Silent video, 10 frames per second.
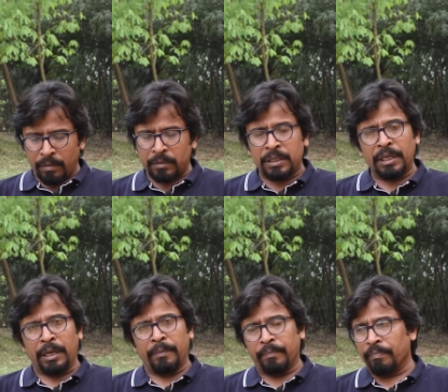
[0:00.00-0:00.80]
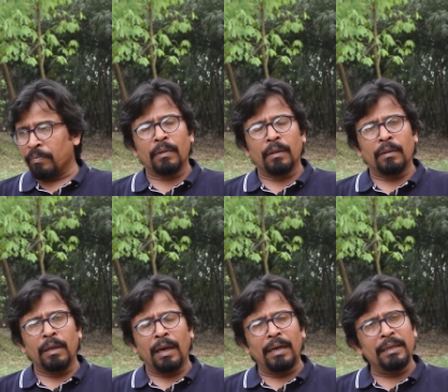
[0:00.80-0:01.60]
see,
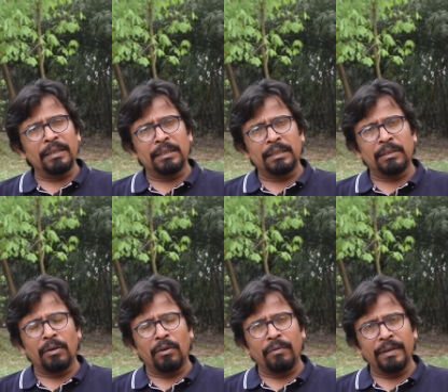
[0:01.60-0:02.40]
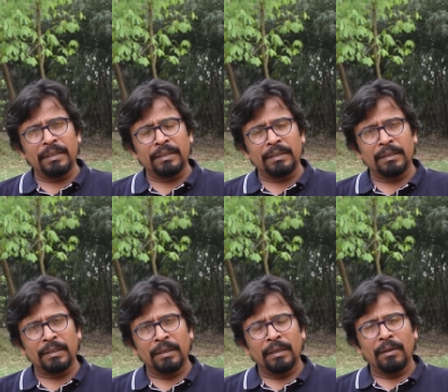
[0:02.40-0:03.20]
the artist is always
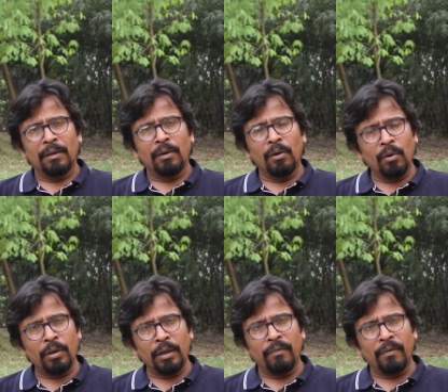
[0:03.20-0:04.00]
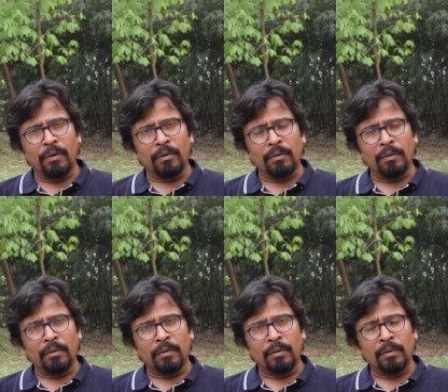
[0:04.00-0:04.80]
looking for
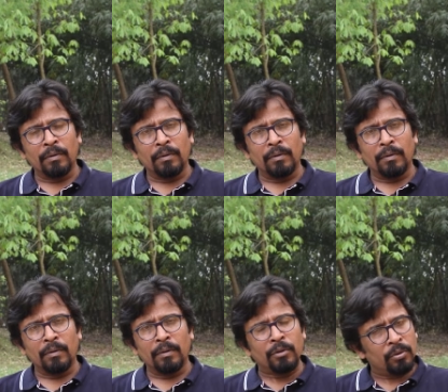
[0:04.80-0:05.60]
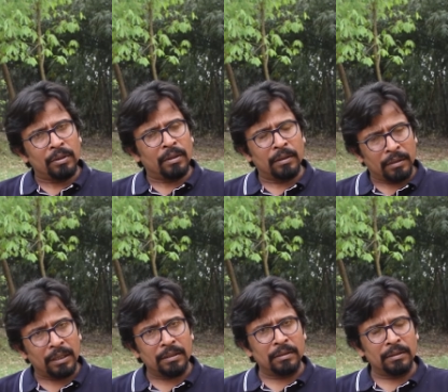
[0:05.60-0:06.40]

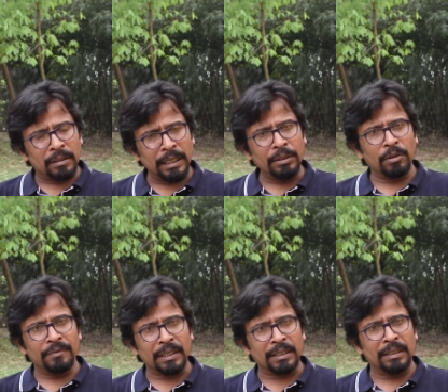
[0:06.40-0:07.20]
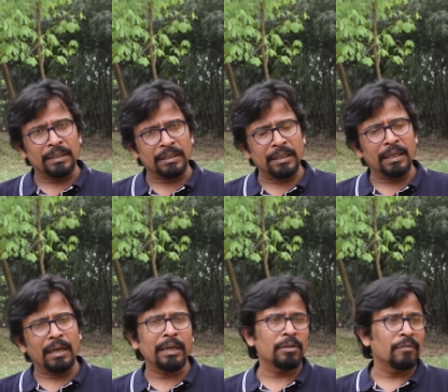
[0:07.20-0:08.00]
the sense of success in the
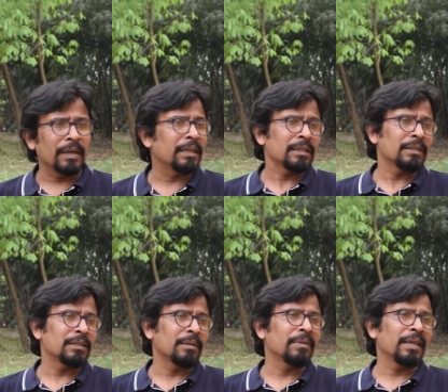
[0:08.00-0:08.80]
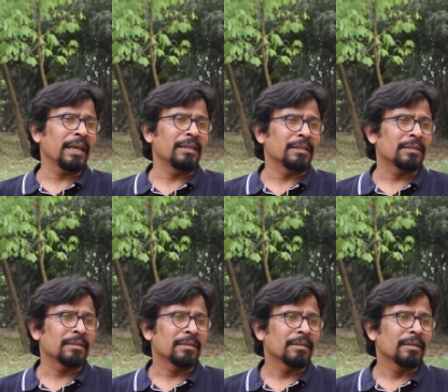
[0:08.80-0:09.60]
eyes of artists is something else.
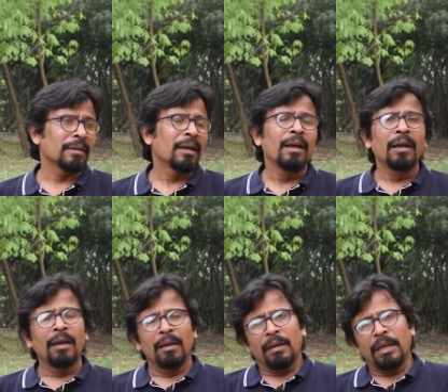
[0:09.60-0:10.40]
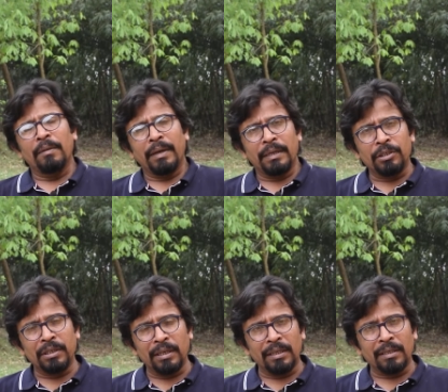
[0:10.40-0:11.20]
In my
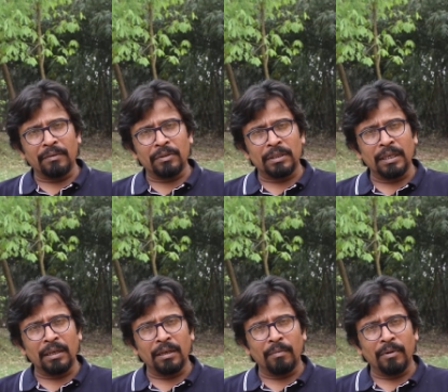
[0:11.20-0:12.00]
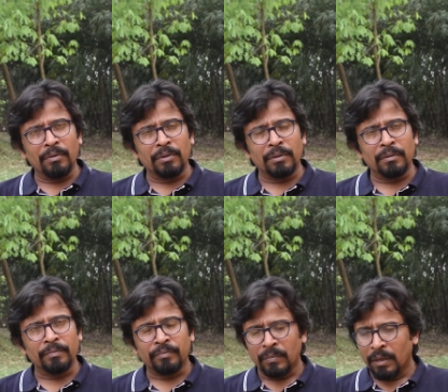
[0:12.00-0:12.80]
initial days, I was thinking about
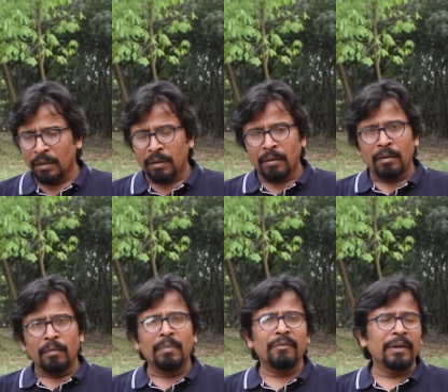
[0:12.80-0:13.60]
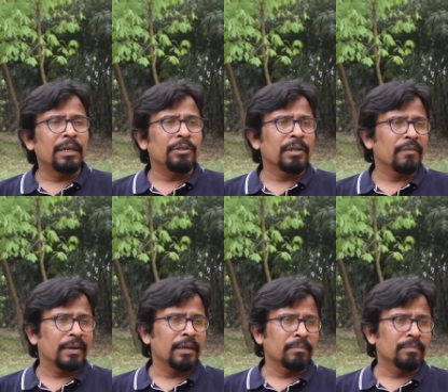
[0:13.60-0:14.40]
my financial
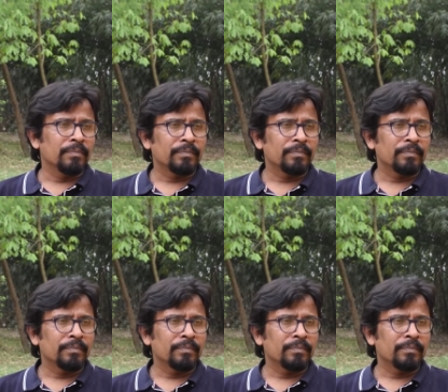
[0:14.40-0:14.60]
freedom.